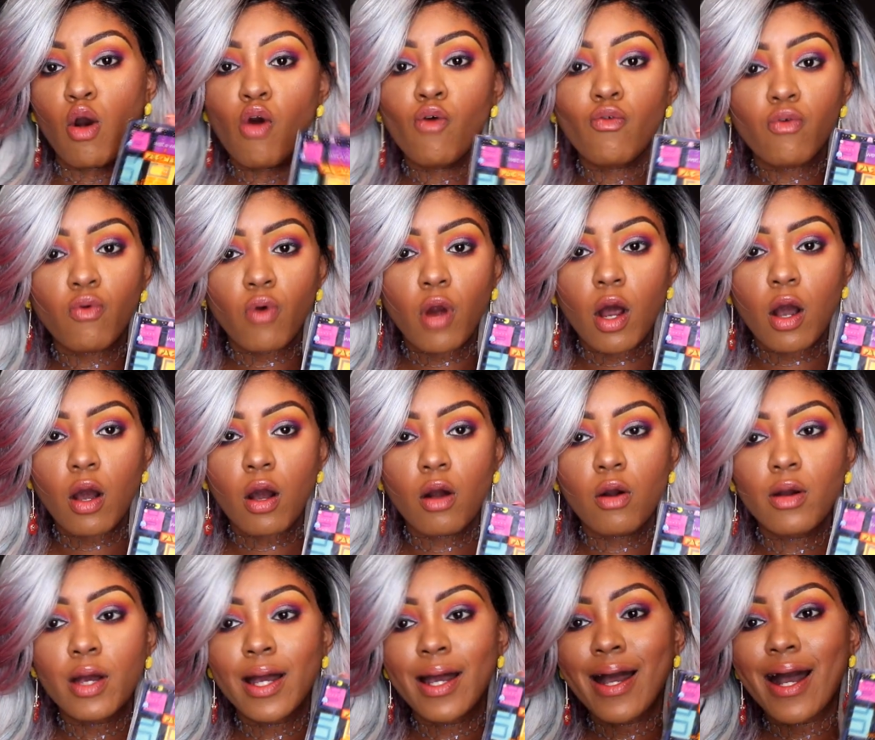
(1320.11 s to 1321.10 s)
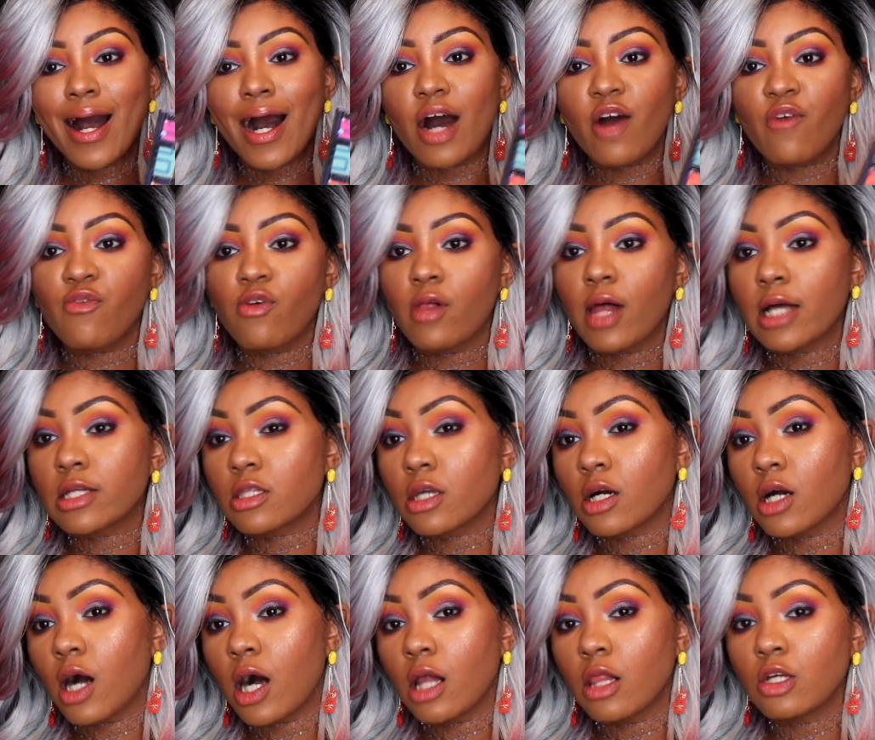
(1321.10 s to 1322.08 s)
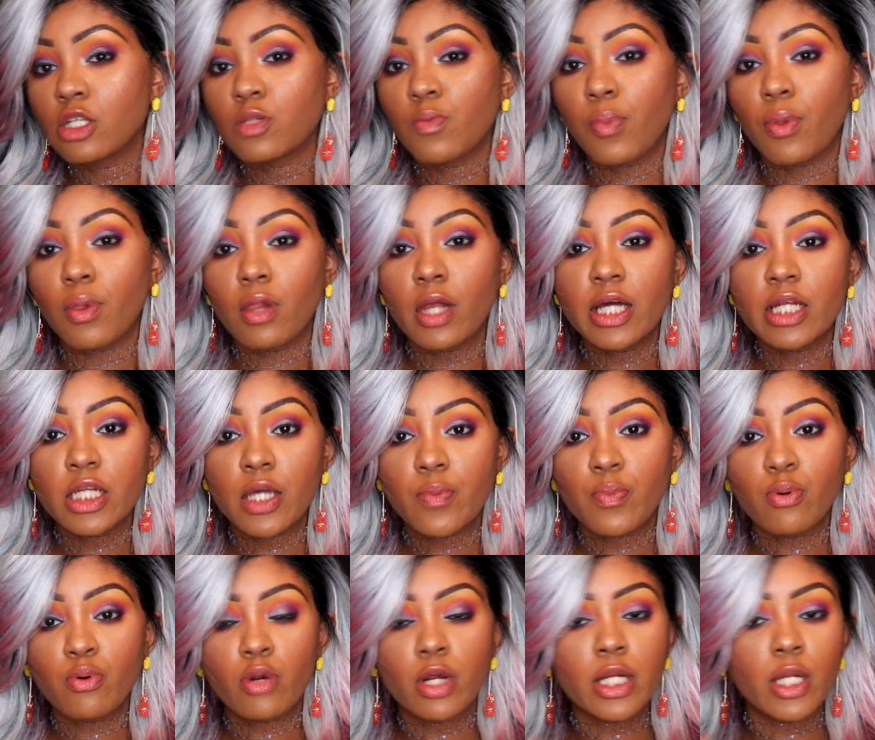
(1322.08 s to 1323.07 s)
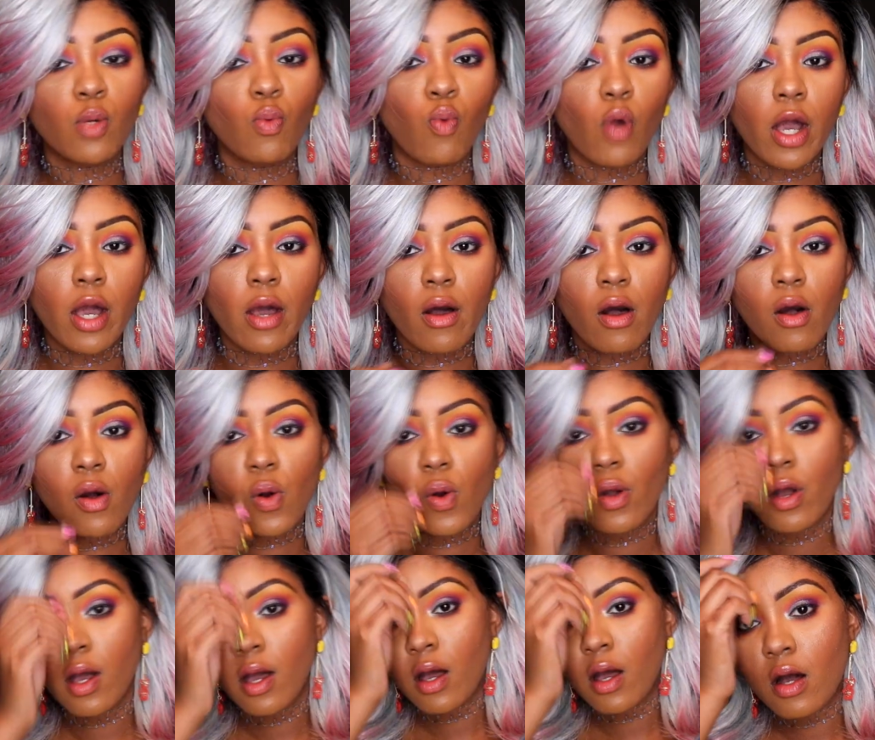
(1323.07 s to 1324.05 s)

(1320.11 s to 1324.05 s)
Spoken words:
Overall, I feel like the colors blended pretty well.